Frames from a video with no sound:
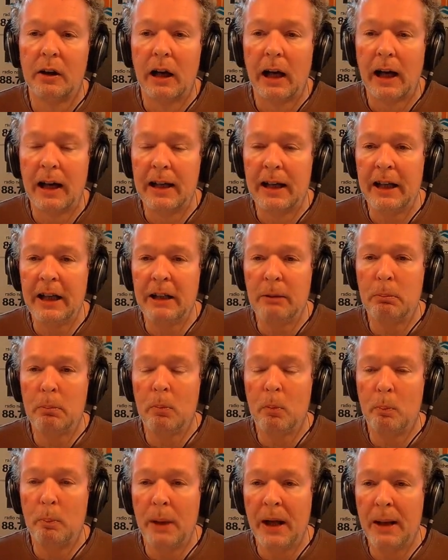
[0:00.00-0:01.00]
And
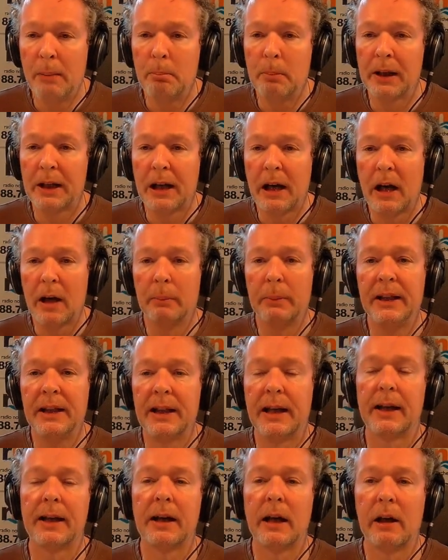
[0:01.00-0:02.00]
him becoming
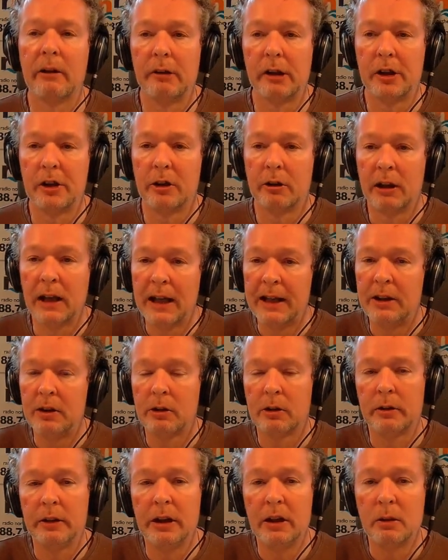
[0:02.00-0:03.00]
that character
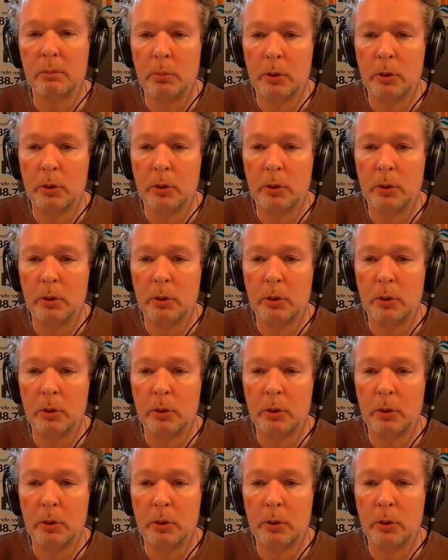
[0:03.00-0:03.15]
late on in the